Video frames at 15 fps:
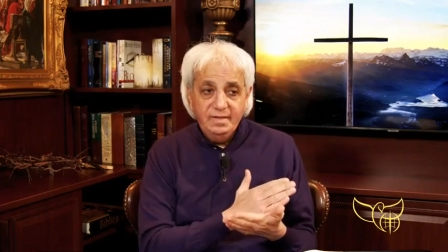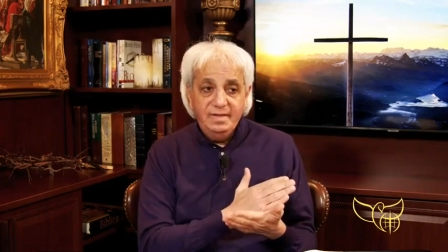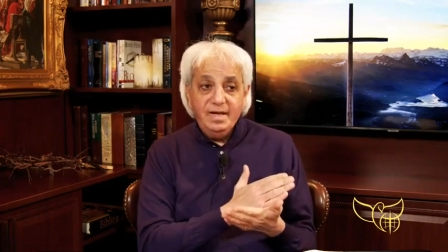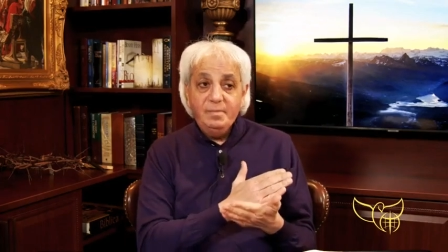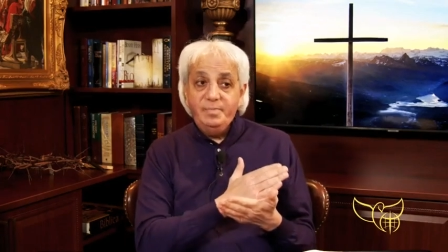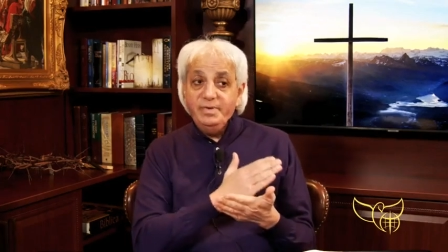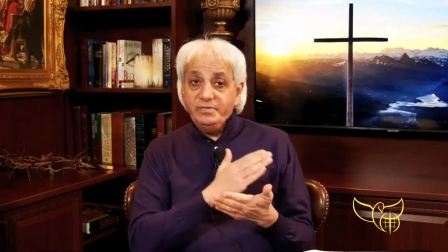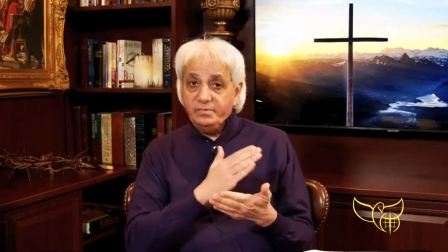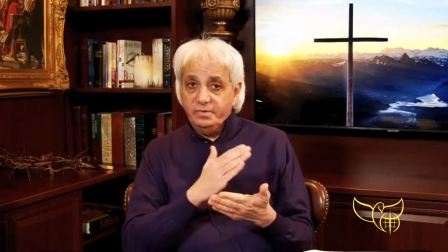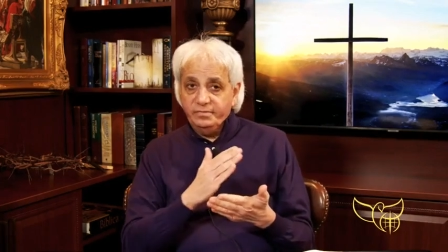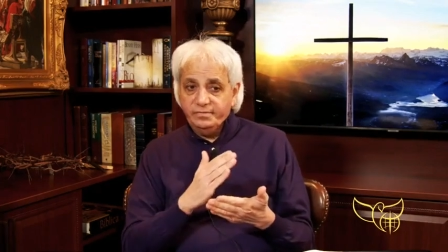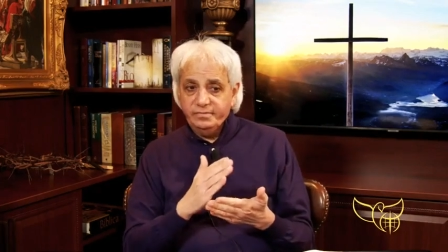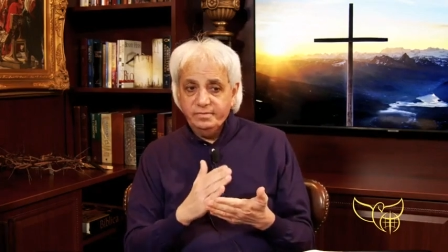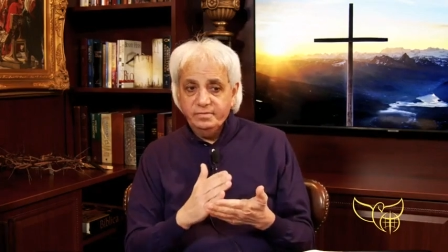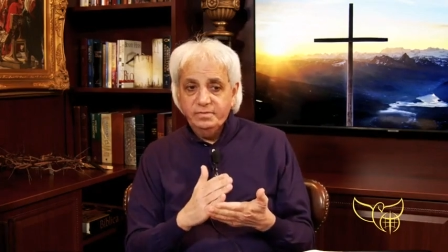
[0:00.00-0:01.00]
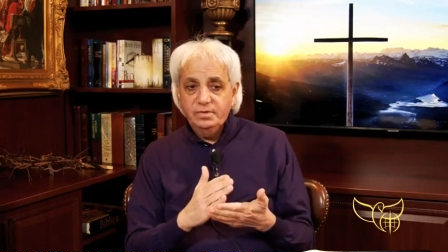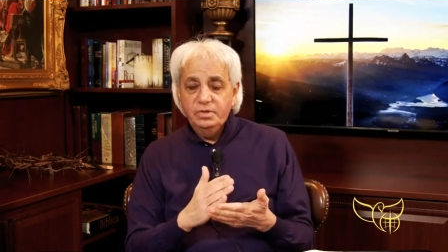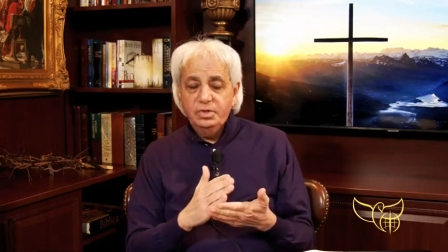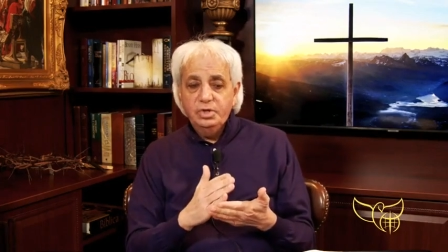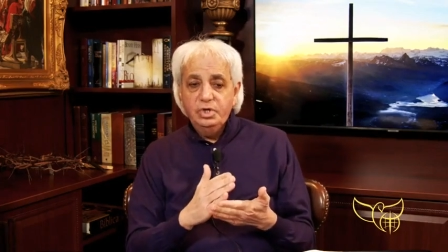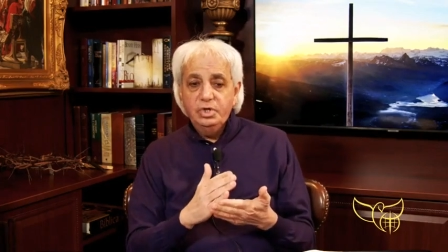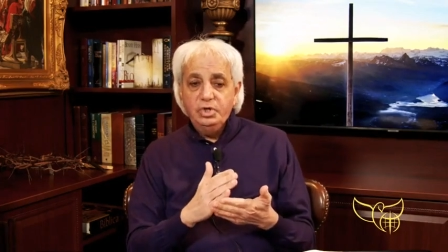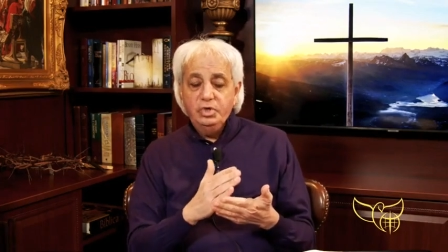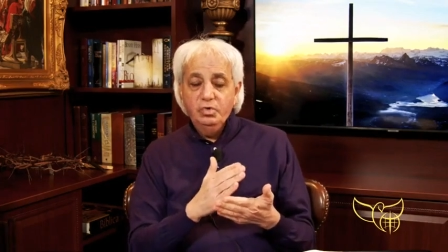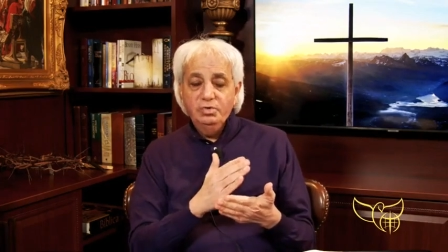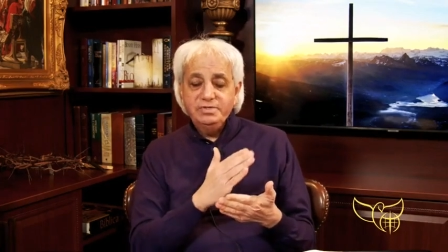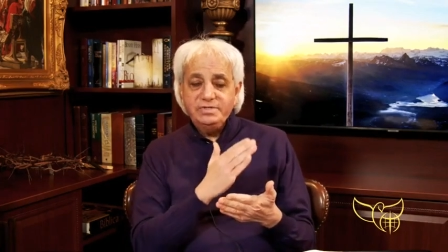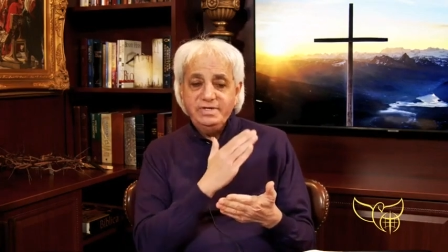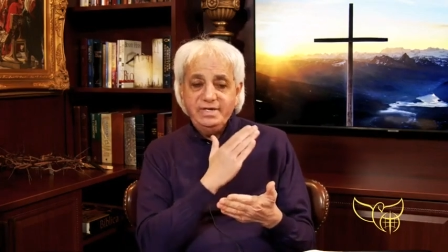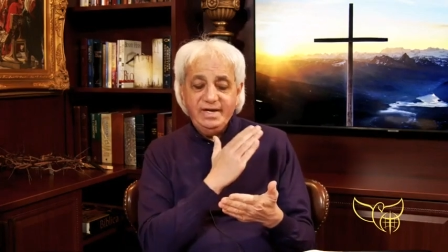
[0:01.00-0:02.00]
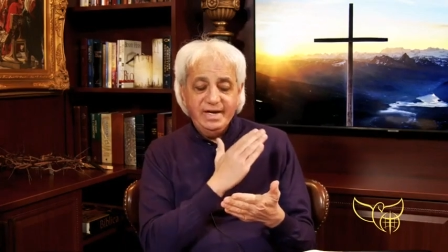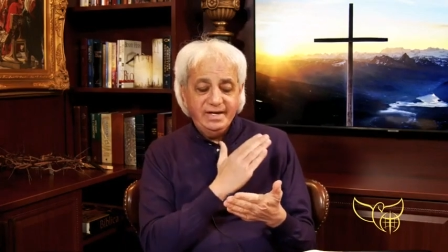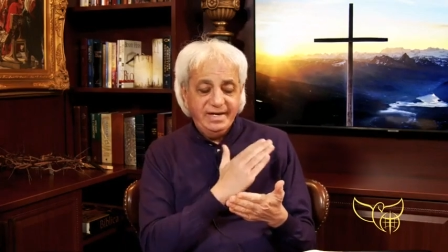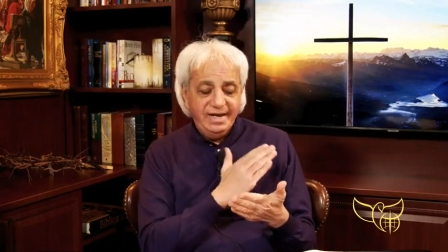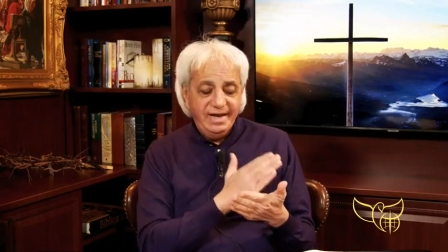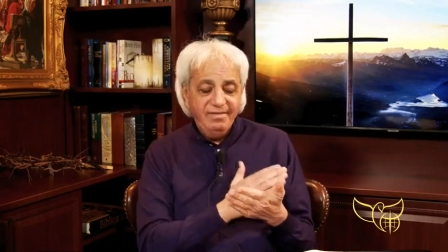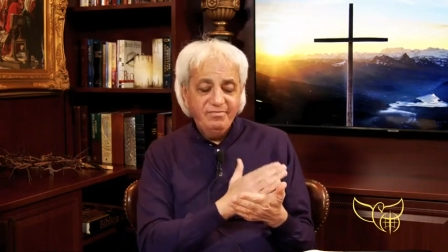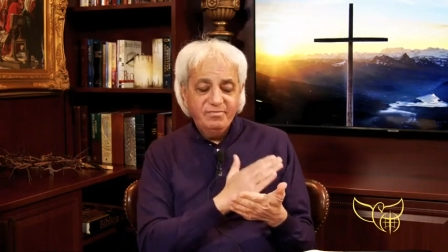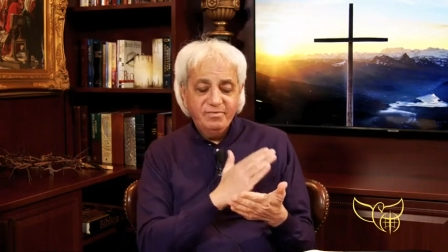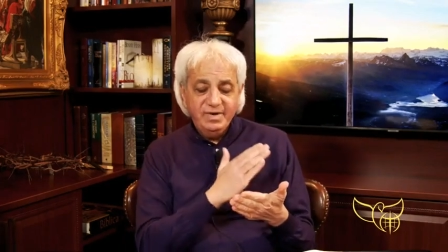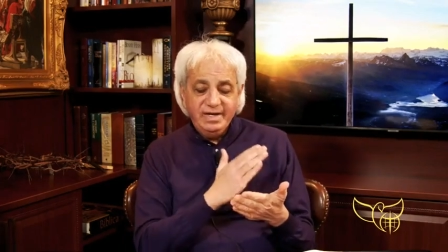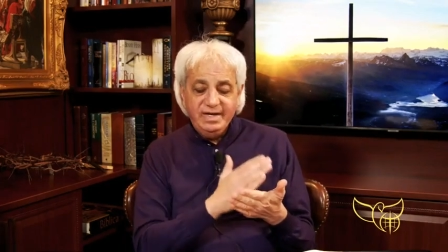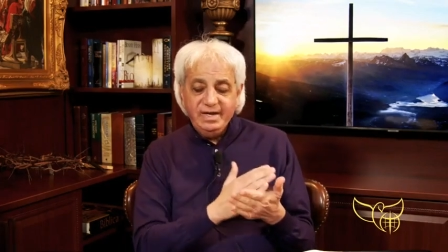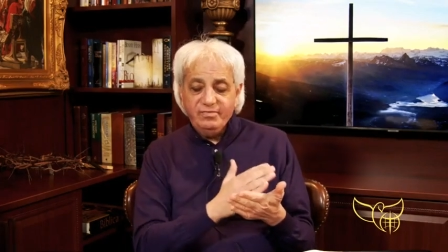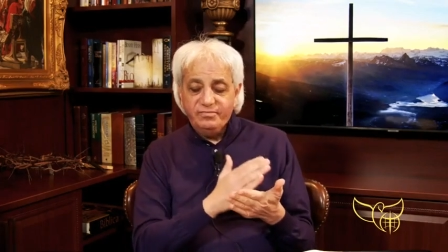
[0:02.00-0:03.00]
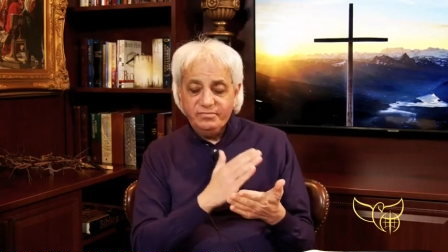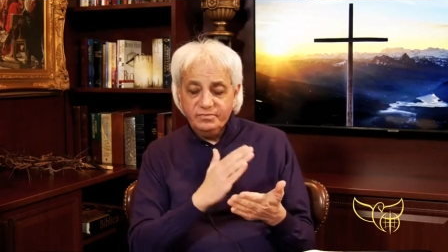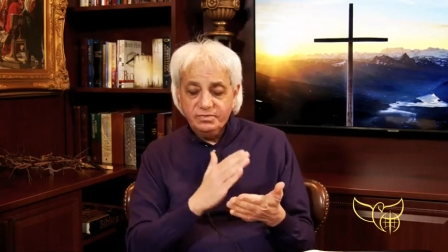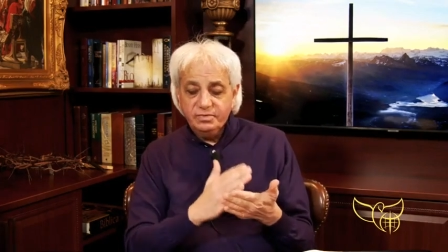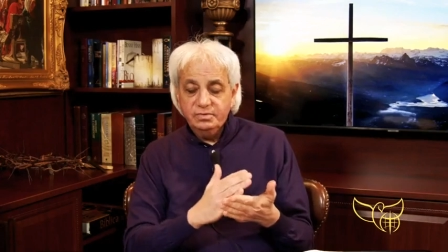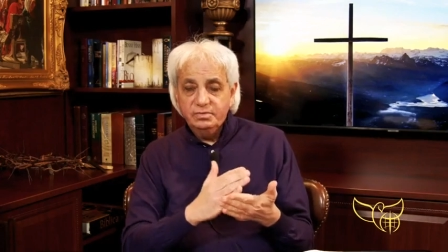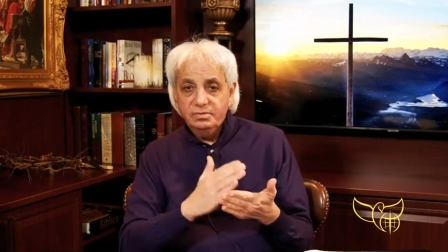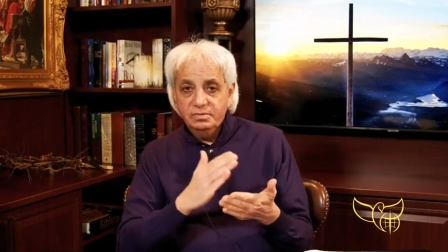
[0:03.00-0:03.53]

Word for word: the epistles, you'll see he had every gift.